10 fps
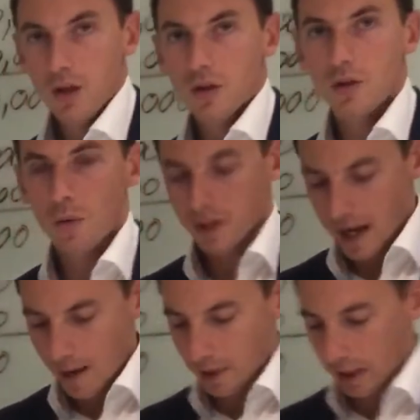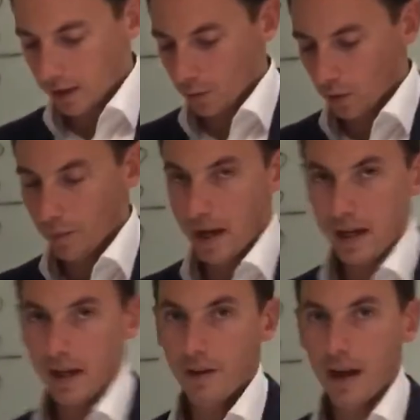So what's happening is we're
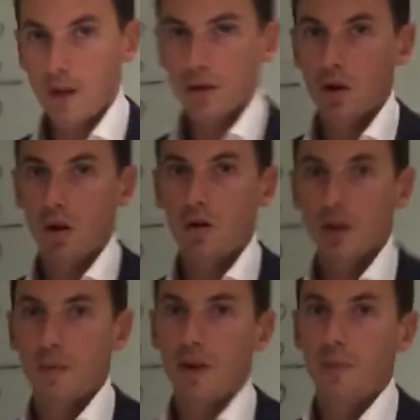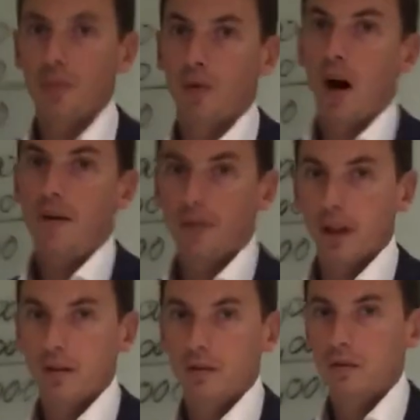making $1,000 a month
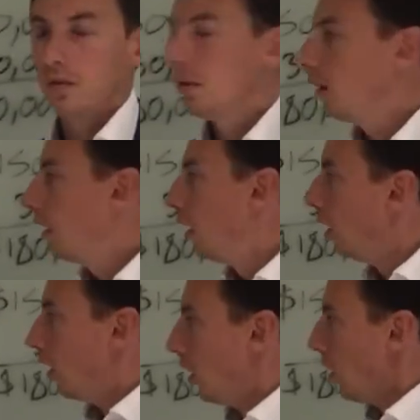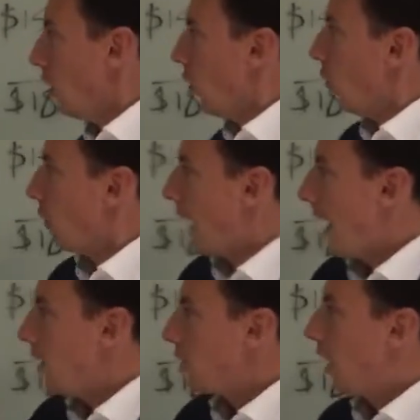profit with
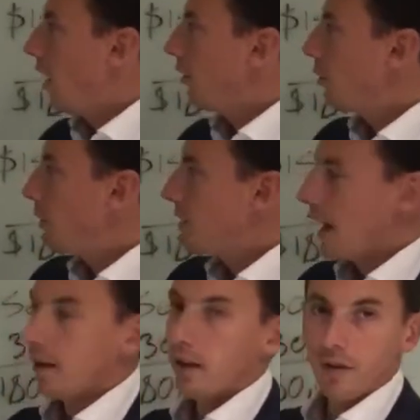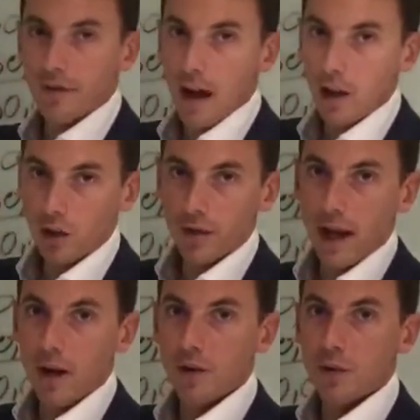actually 100% of the value of the
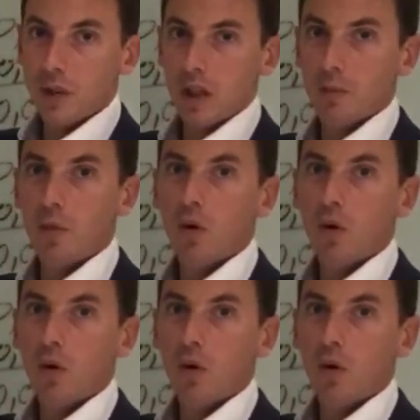house being